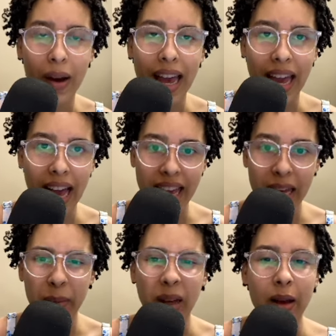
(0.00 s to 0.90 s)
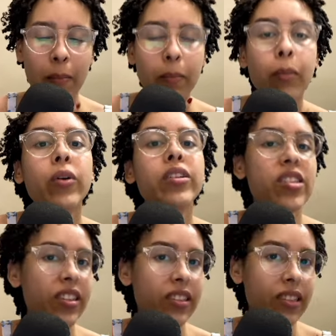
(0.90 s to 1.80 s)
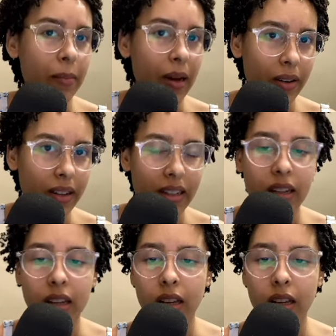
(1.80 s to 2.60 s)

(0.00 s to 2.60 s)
I am more certain about it.